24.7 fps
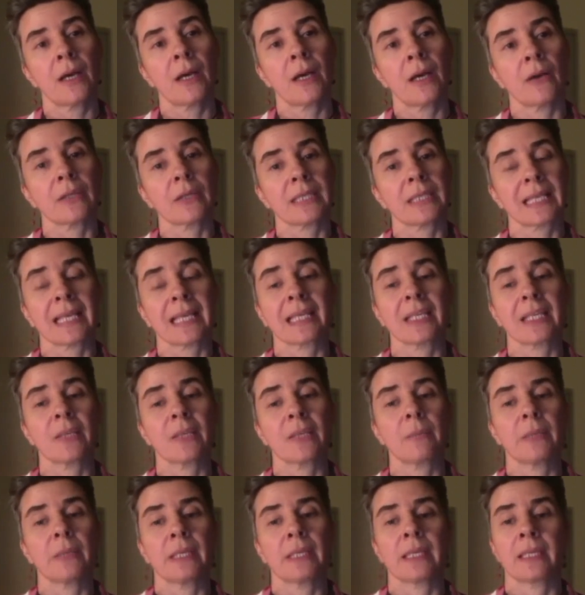our
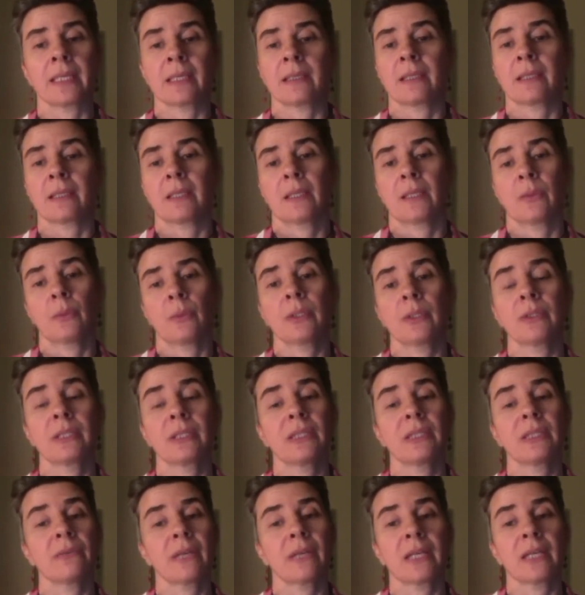psychic being, with the
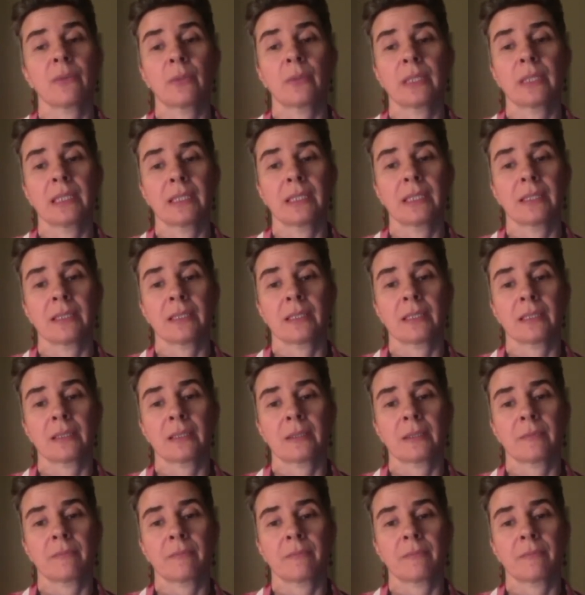divine within us.